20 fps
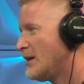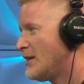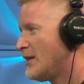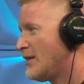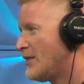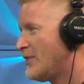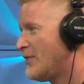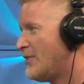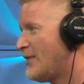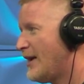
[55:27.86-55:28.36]

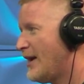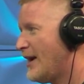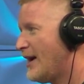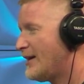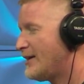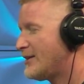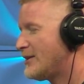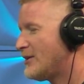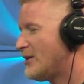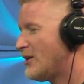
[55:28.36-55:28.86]

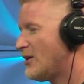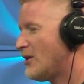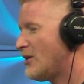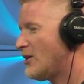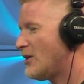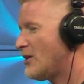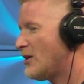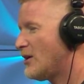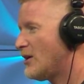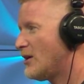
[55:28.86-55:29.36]
that
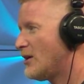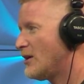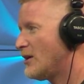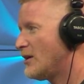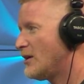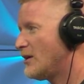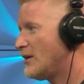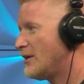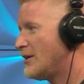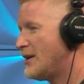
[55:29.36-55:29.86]

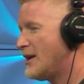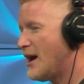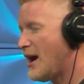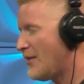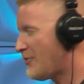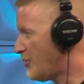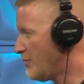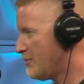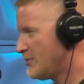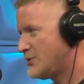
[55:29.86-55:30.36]
are
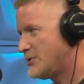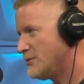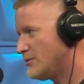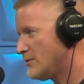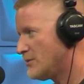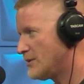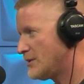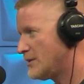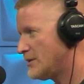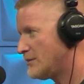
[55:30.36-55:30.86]
not the
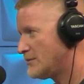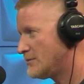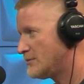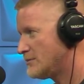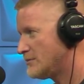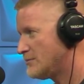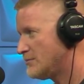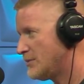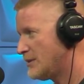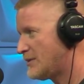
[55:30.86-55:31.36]
majority,
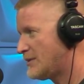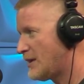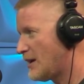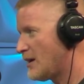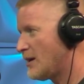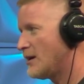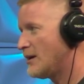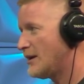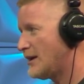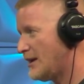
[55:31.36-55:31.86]
but
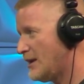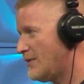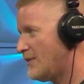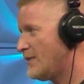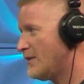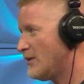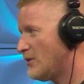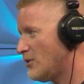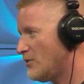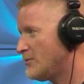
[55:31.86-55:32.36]
they're in
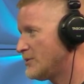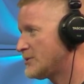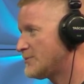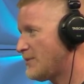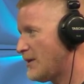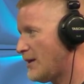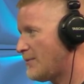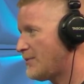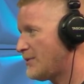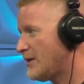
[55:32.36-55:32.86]
the homeless
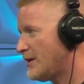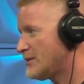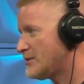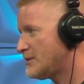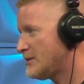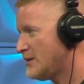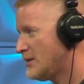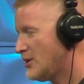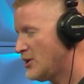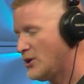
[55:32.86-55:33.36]

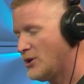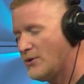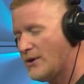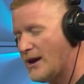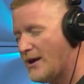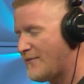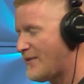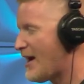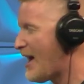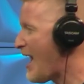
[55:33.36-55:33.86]
population who
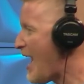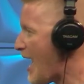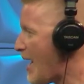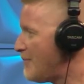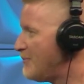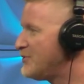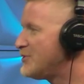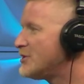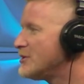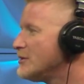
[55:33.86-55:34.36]
have
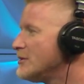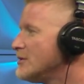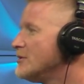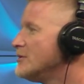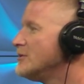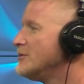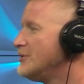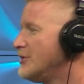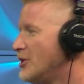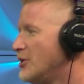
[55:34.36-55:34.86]

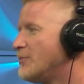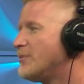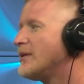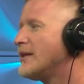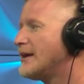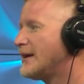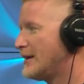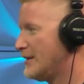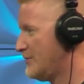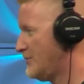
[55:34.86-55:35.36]
absolute no
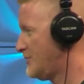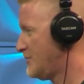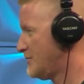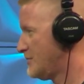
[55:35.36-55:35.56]
plans.